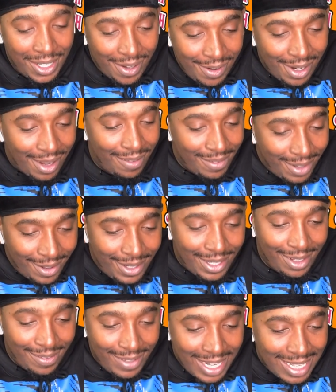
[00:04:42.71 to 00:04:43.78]
Hold up, hold
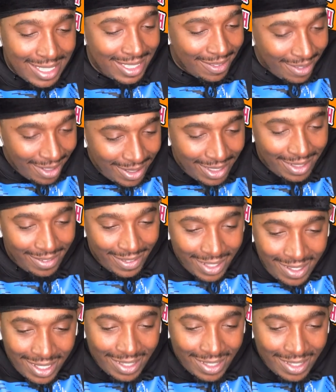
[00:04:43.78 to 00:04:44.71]
up. We gotta see. Hold up, hold